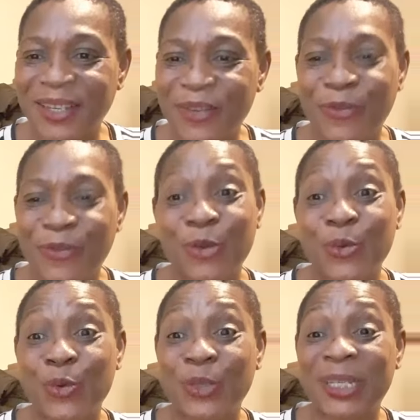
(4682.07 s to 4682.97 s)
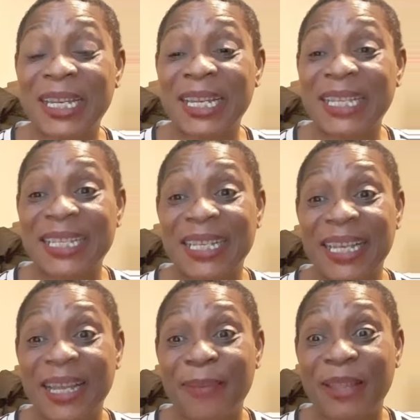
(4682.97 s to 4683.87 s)
for logo sending in
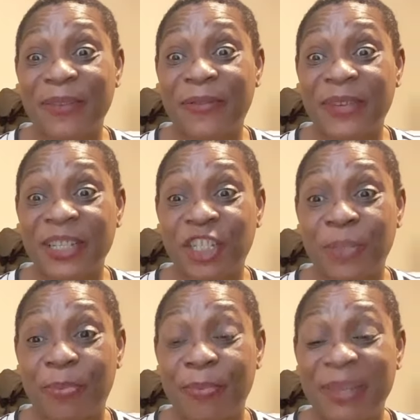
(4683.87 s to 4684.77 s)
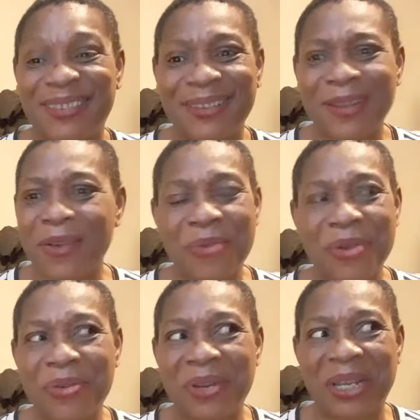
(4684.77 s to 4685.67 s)
there by the first shipment. We're
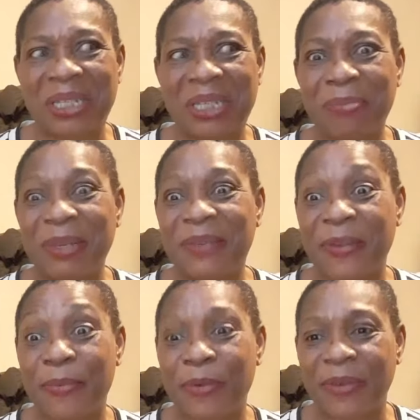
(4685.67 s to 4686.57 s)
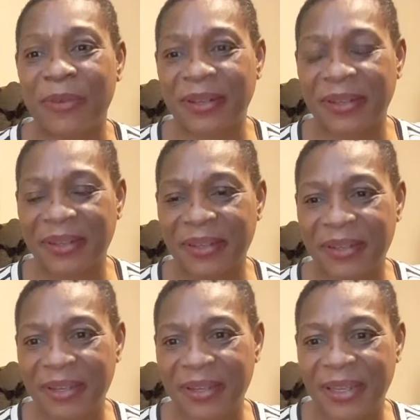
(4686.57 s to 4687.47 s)
going to reach mid-February.
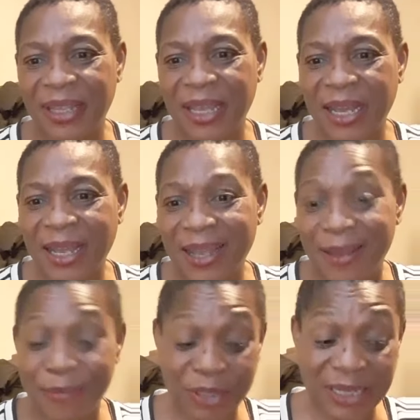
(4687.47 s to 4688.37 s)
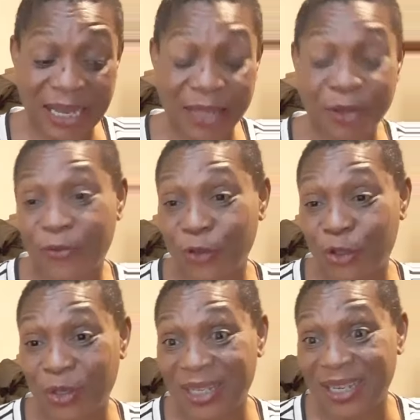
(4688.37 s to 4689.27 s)
Yeah, but rather
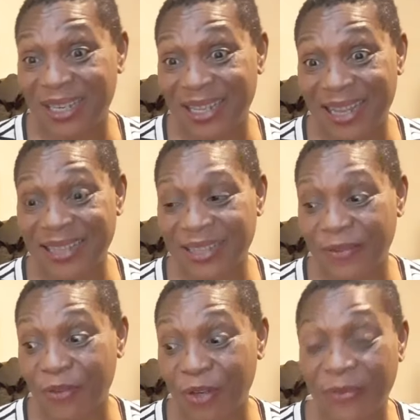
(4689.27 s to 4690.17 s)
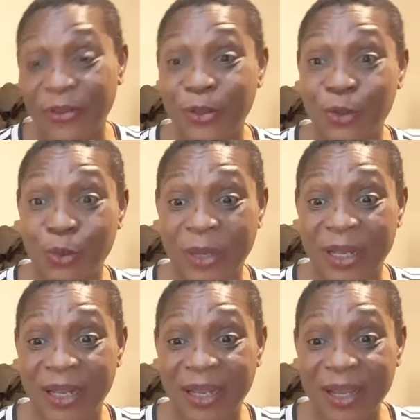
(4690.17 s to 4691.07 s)
unfortunately, the guys have not they feel too
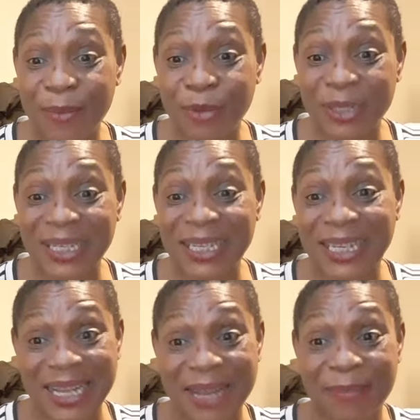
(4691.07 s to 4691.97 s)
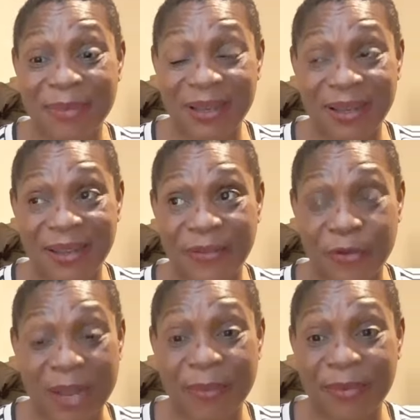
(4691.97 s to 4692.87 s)
well. But it come if I
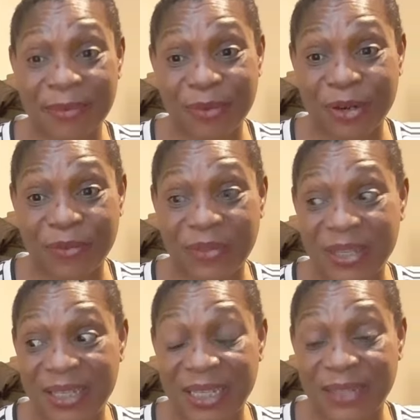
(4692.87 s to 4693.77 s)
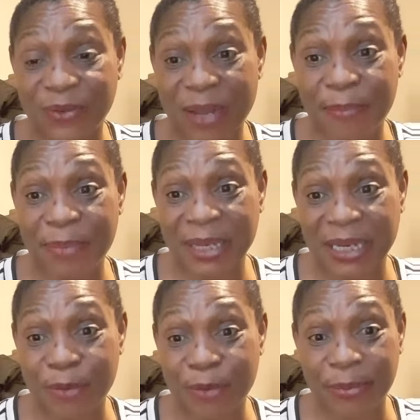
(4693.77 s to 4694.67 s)
come one of these days, I can pick
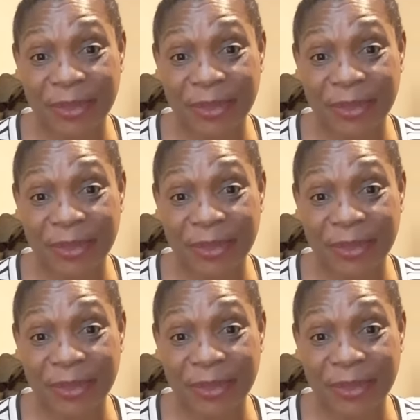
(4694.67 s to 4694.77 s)
them up.